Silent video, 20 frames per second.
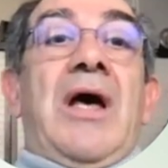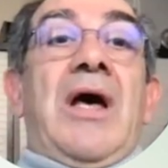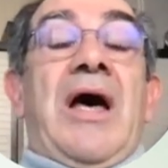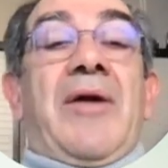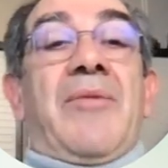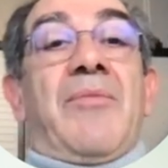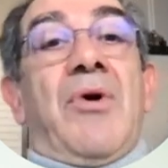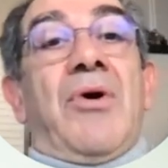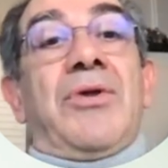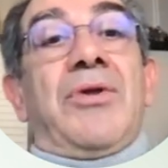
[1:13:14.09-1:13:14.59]

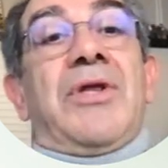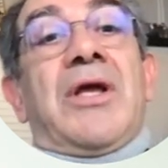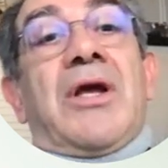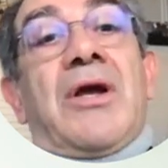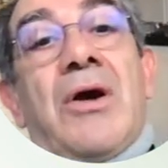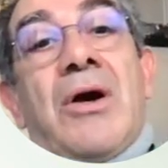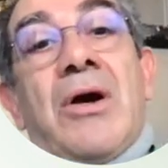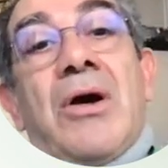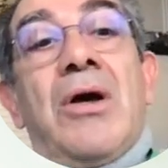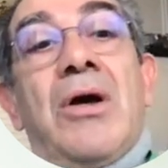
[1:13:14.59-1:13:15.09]

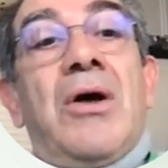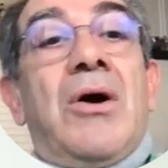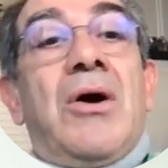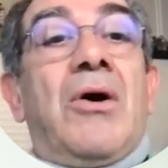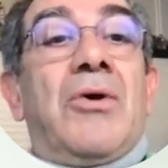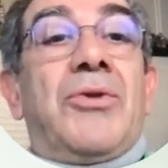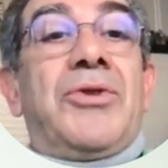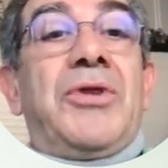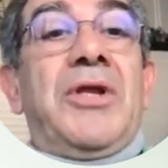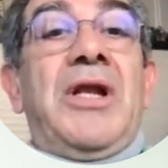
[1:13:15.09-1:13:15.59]
harmonic
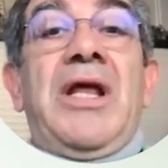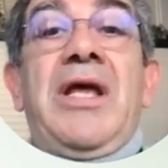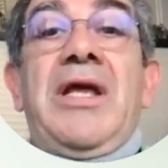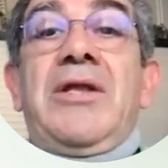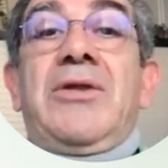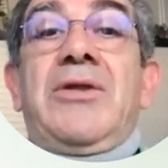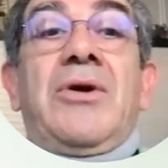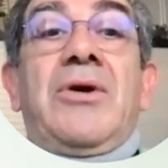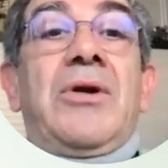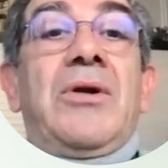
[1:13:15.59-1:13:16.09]

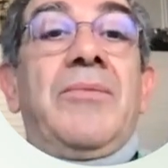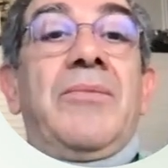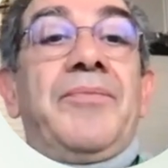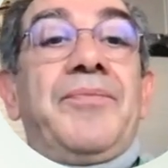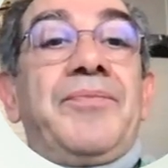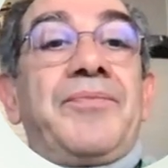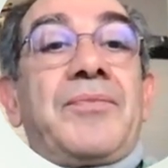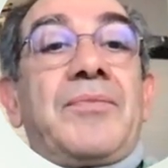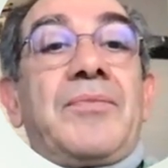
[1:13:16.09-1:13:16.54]
oscillator.